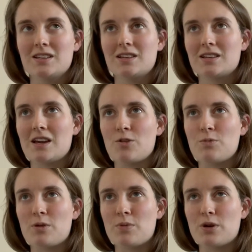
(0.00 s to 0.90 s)
gave me a
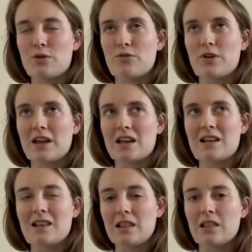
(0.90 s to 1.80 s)
bit of a
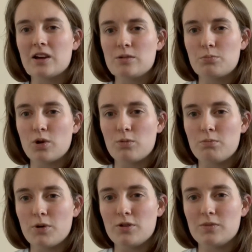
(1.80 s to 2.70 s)
light bulb
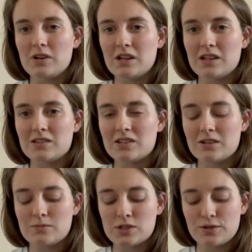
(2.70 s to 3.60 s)
moment in
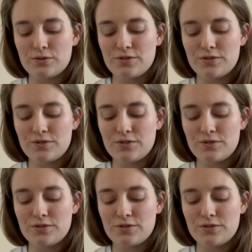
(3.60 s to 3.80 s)
terms of